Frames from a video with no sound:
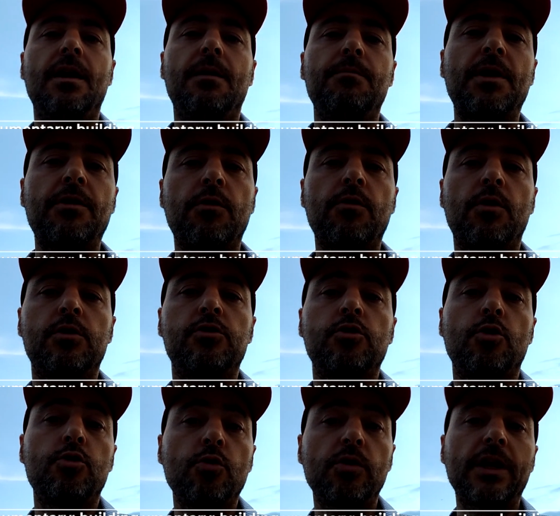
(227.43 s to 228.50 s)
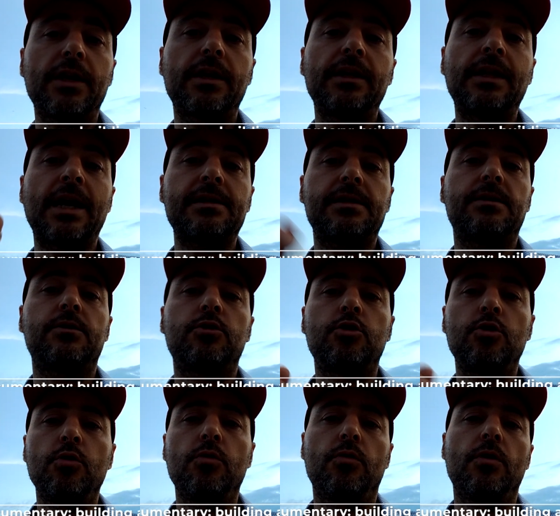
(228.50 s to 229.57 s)
methodology, so you can get access
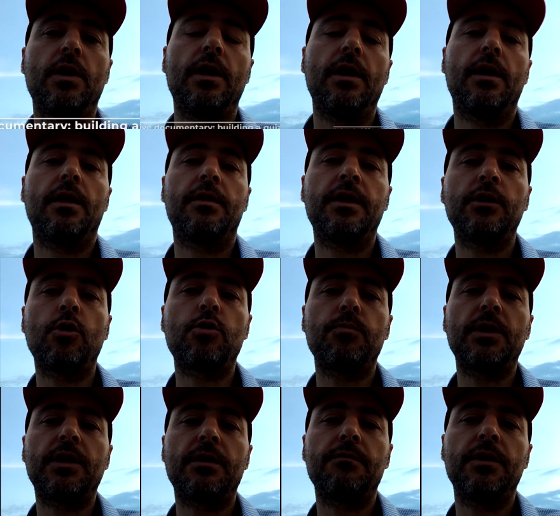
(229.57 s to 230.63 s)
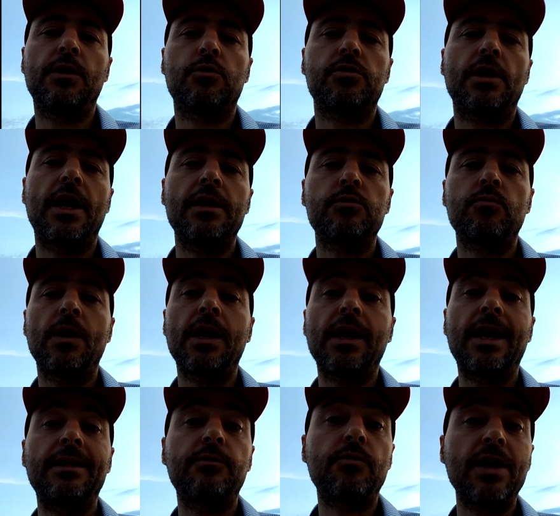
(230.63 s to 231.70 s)
to the documentary videos as well
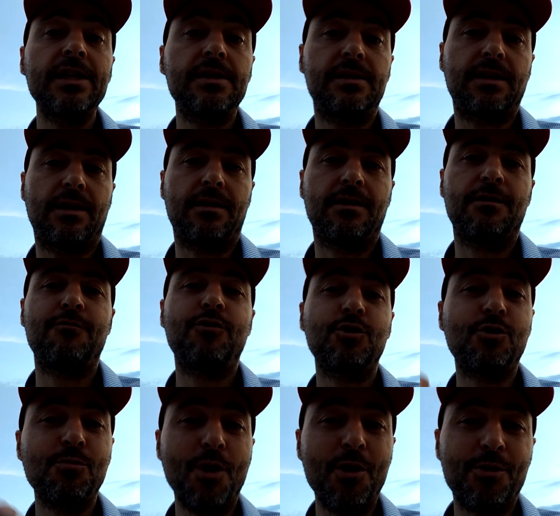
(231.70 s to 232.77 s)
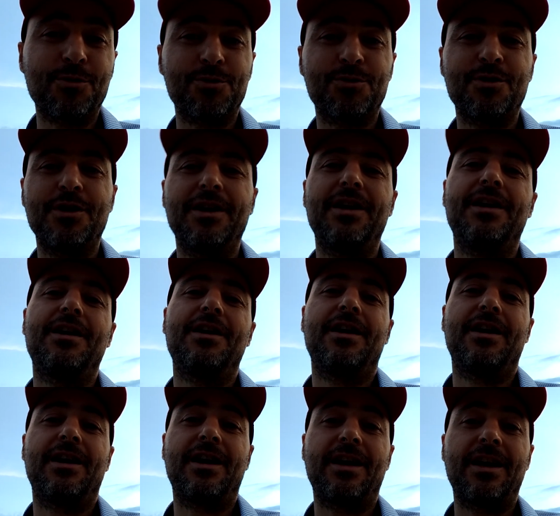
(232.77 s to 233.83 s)
and register for tomorrow's
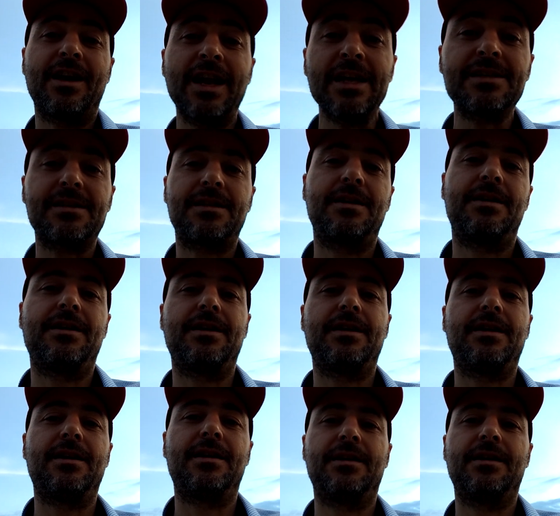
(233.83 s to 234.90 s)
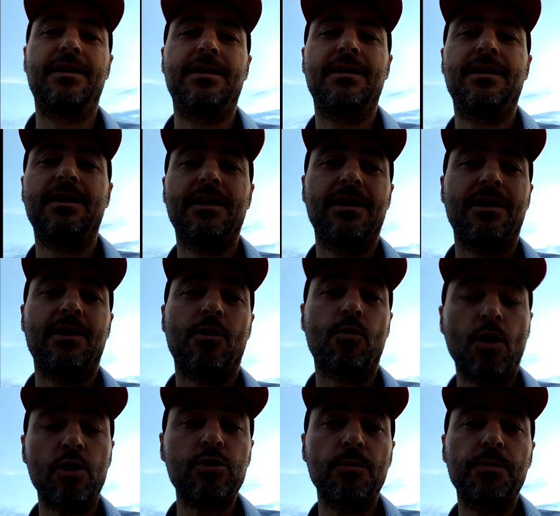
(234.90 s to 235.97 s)
last
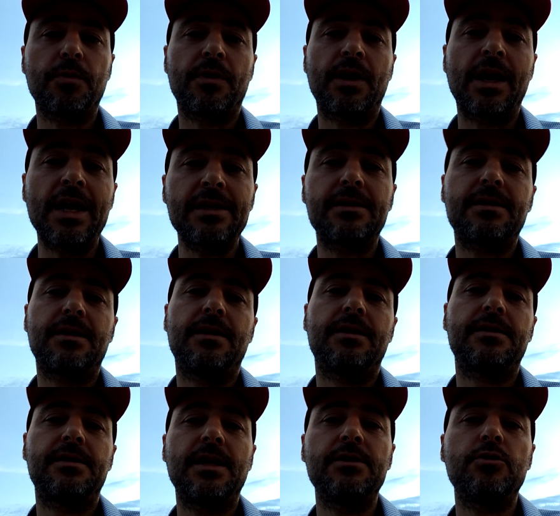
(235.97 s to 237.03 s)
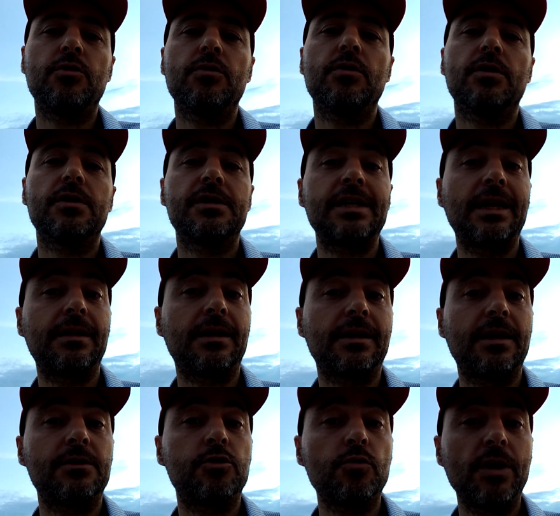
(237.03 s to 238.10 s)
workshop, the last session,
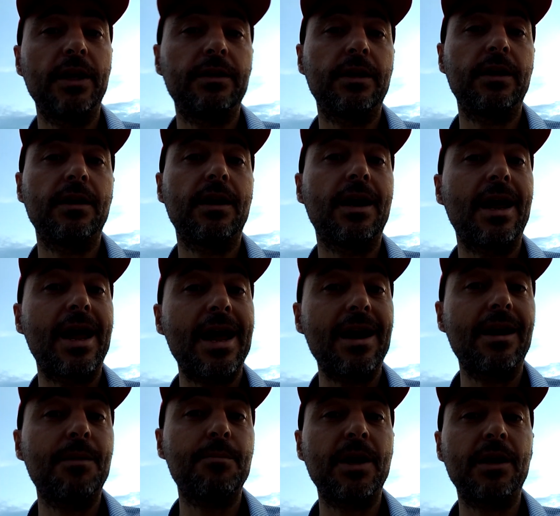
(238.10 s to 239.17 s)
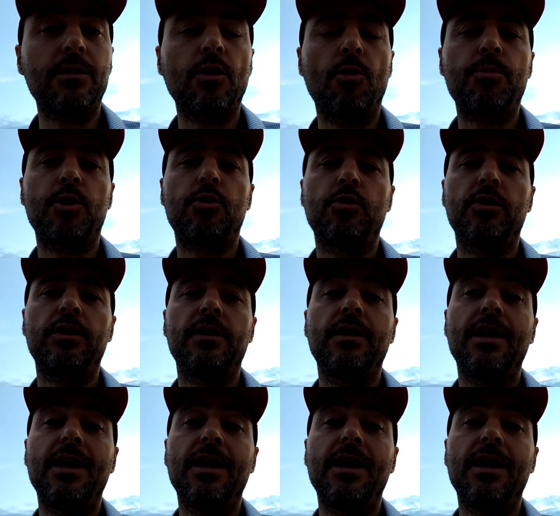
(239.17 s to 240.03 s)
Saturday, June 18, early bird opportunity.